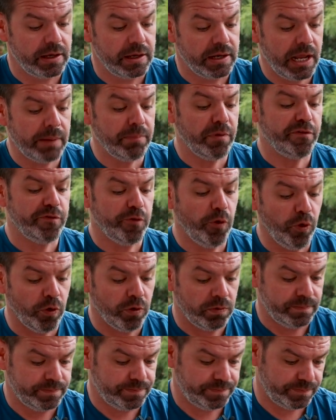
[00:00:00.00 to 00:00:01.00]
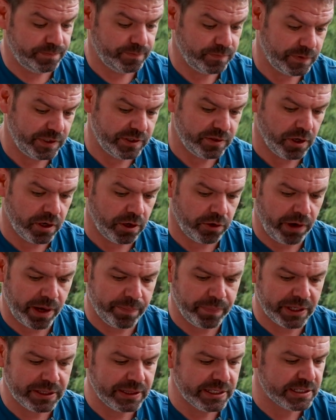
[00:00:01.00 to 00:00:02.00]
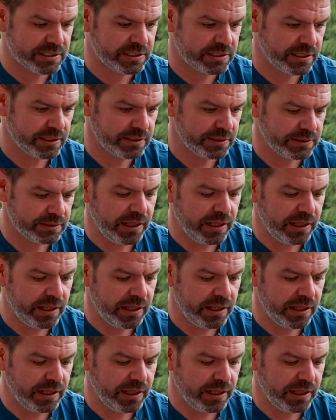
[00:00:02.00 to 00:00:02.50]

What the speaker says: Number four, he's got a great big list.